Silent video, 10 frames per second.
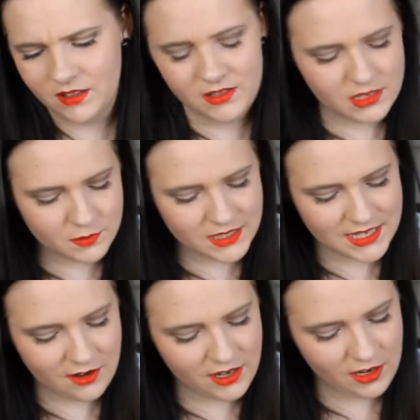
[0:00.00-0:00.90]
These ones
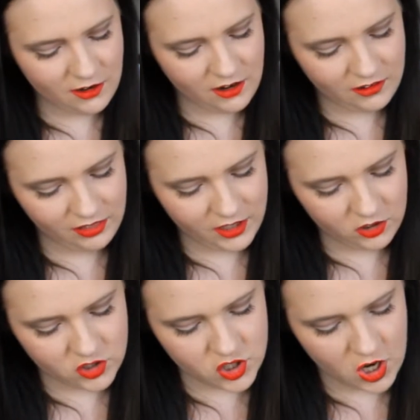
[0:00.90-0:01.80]
down here are a
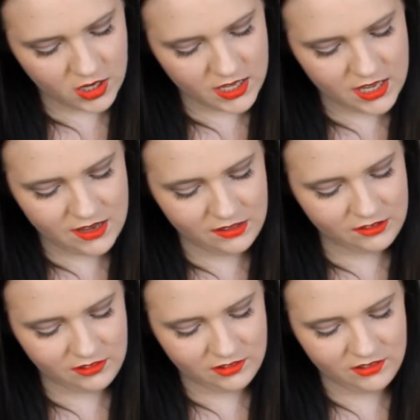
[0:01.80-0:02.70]
little chalky, and
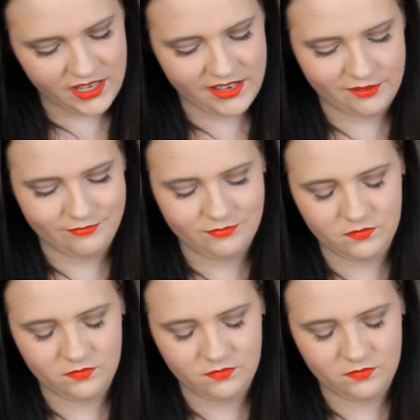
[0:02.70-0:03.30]
they're a little like